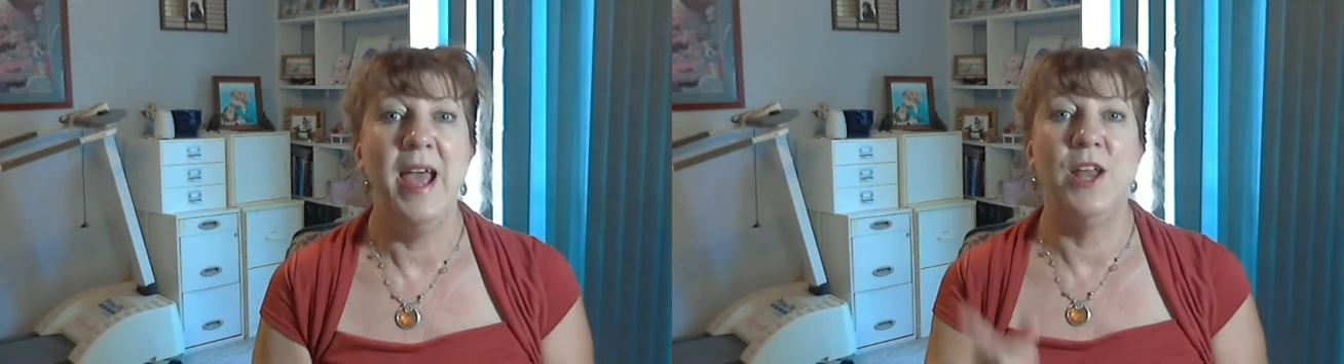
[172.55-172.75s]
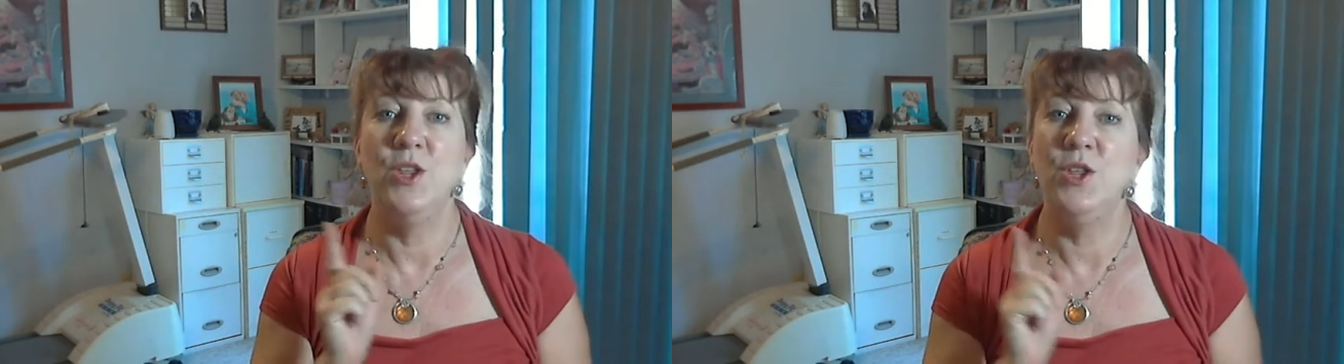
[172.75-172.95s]

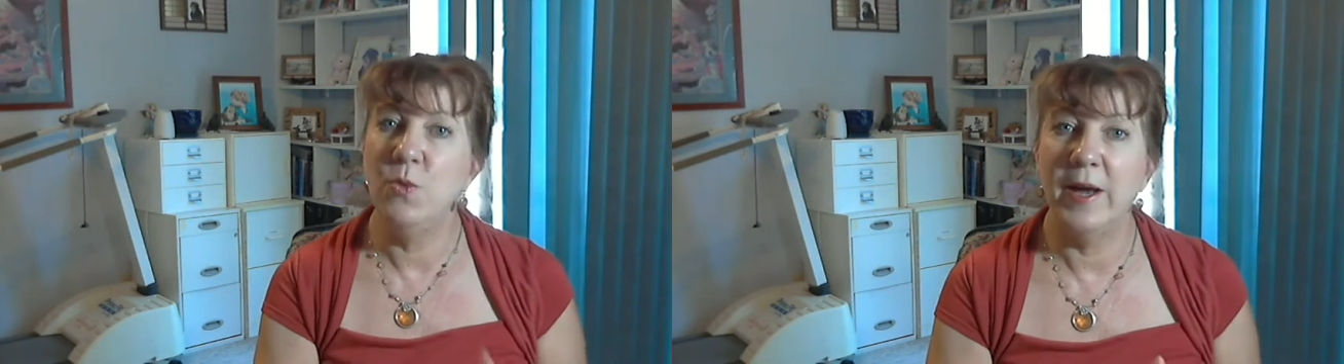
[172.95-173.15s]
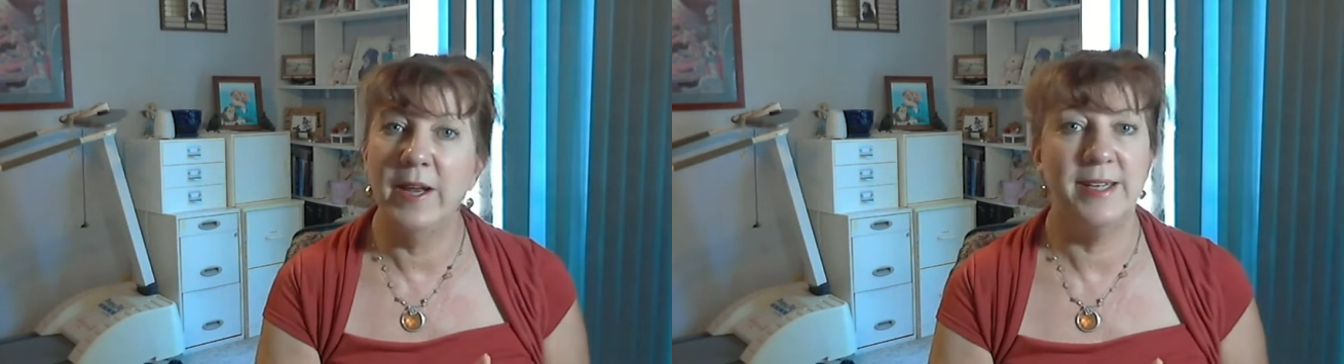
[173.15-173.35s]
and you
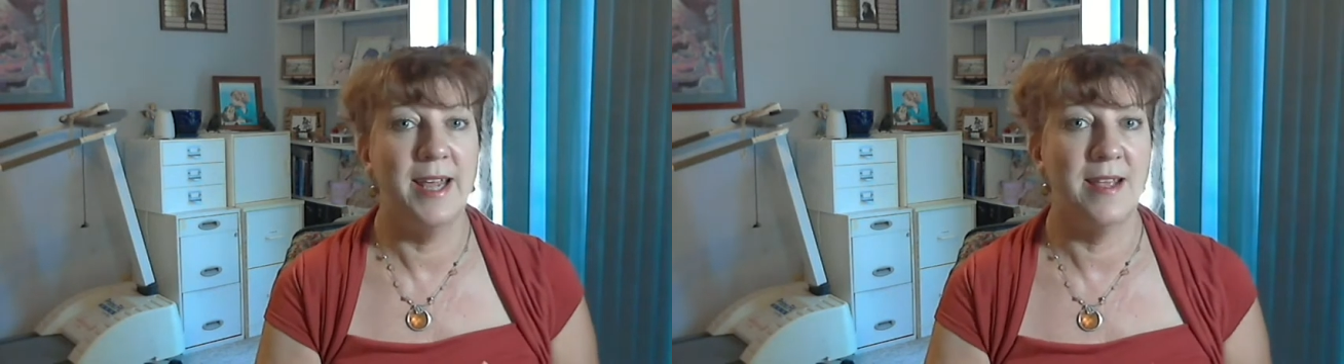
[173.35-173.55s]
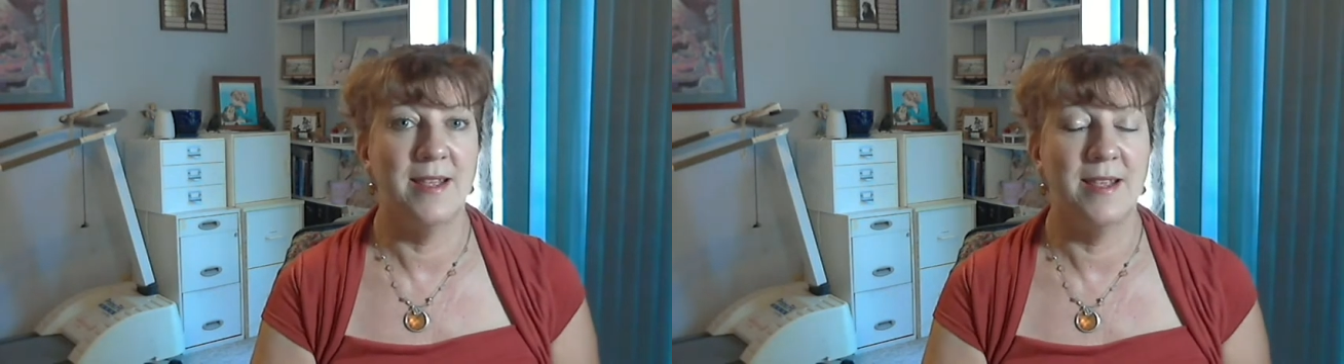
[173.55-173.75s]
want
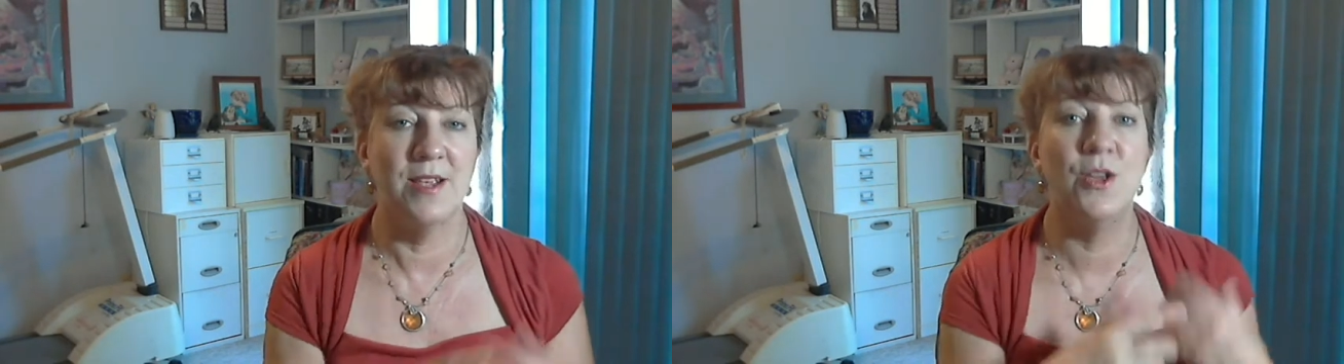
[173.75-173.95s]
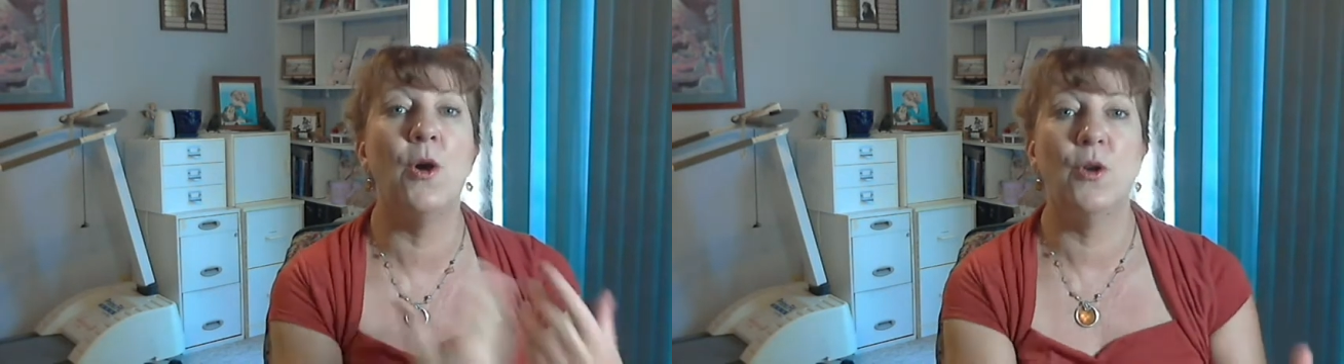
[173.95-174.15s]
to
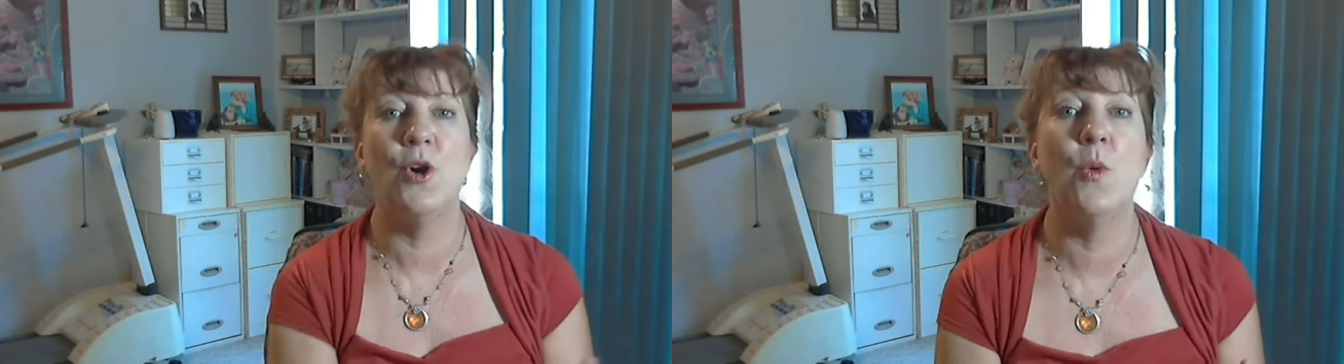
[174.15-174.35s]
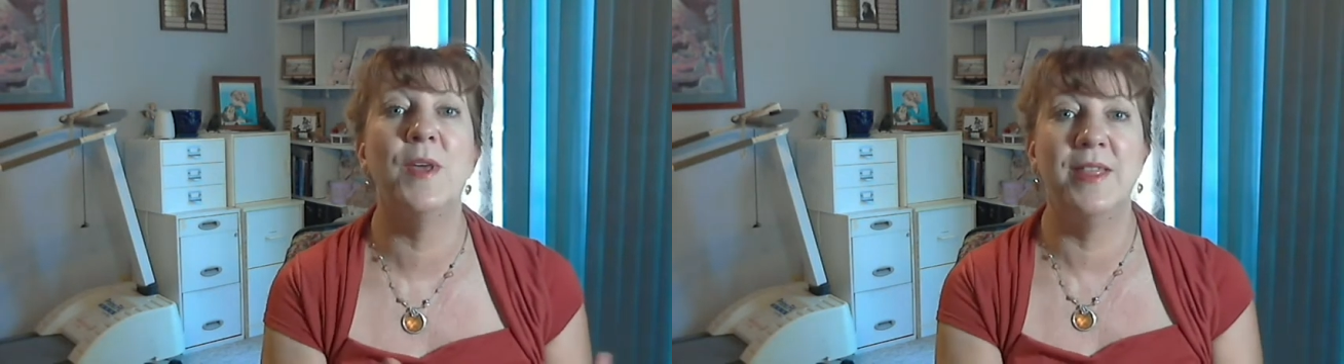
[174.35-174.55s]

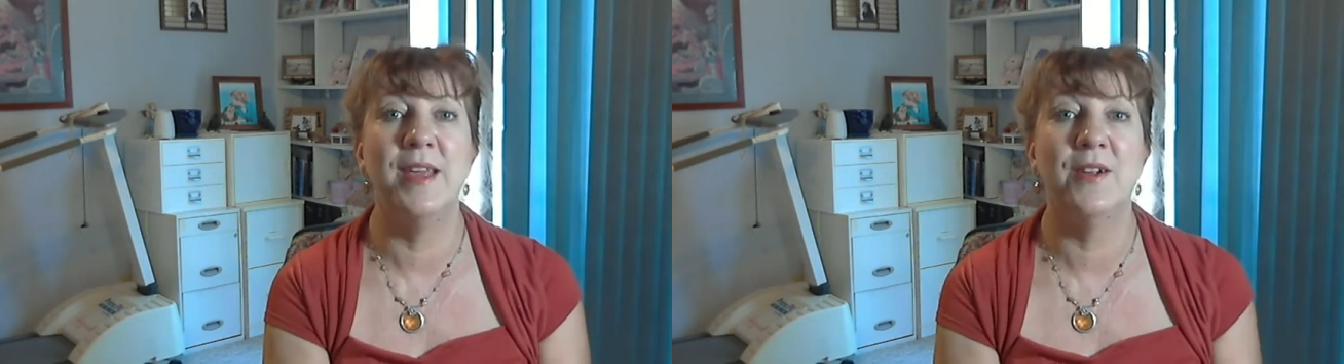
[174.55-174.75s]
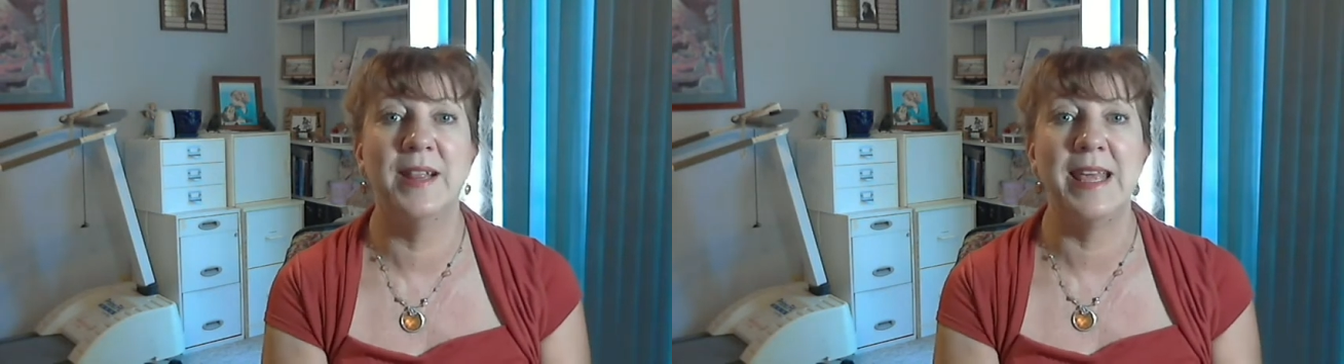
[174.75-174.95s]
go with
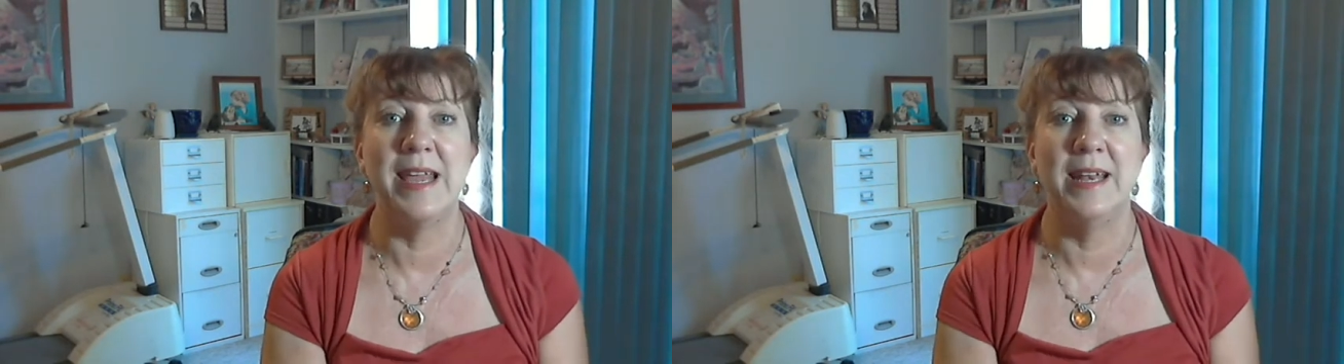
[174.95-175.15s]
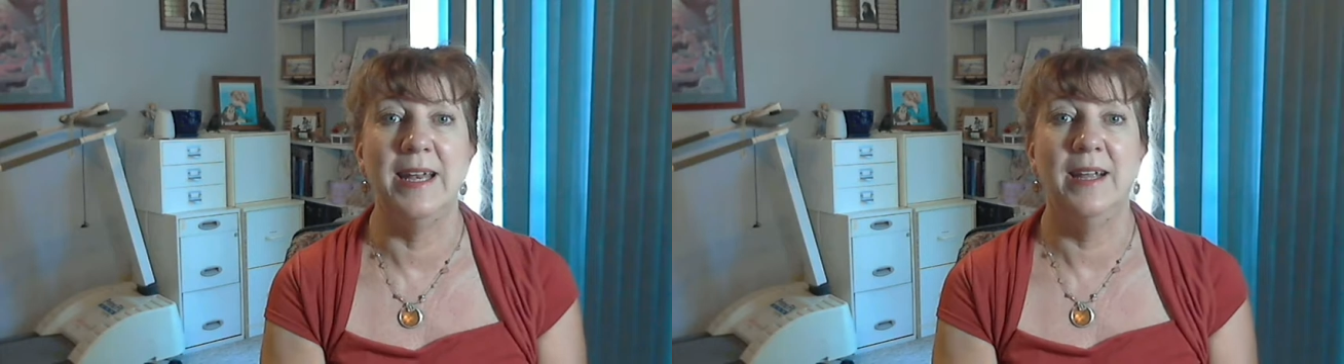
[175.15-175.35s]
their
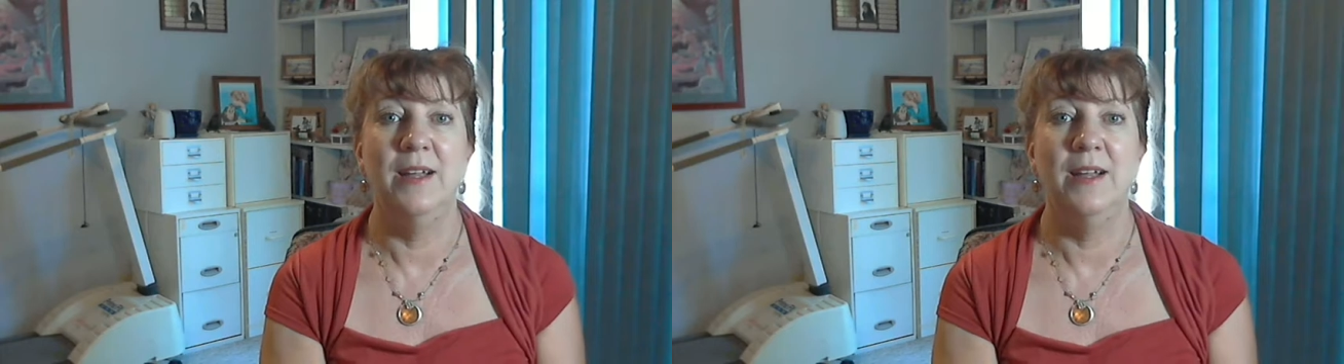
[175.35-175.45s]
lead.